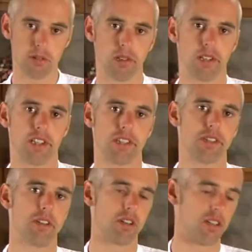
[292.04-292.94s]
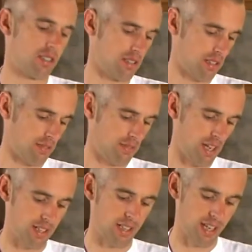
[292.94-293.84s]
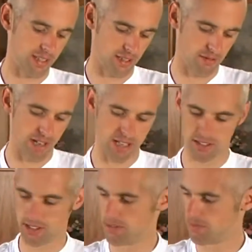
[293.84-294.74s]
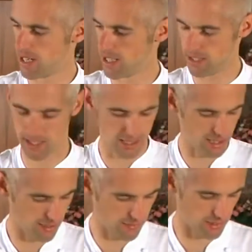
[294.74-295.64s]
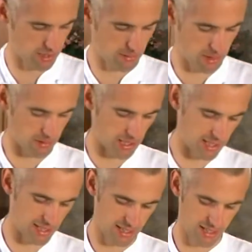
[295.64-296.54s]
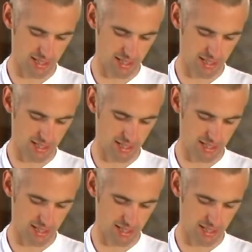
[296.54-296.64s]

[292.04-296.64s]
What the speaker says: quality stock is a fantastic way to sort of make that difference between